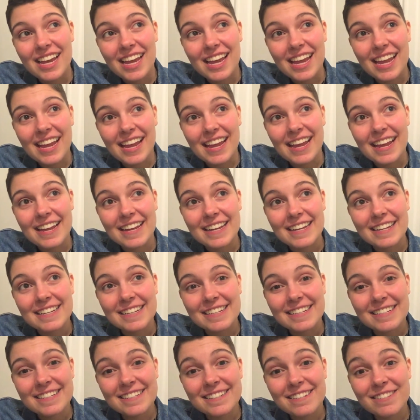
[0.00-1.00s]

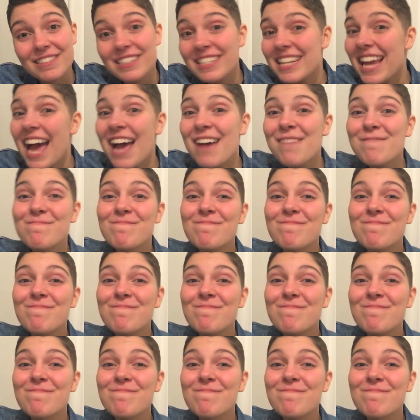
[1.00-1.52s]
and yeah,